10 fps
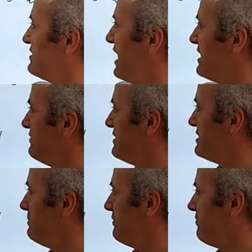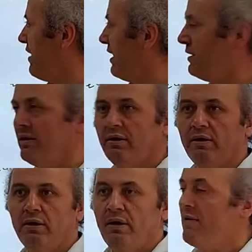signs will simplify.
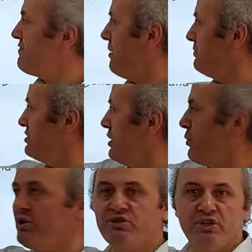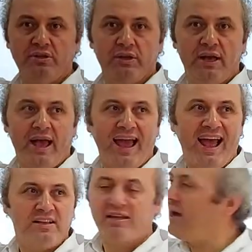From this equation,
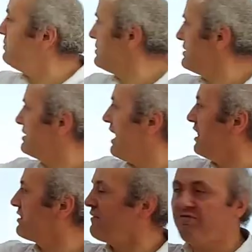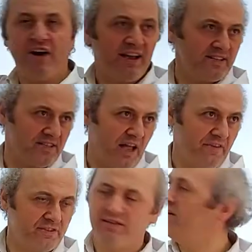n times delta phi is left.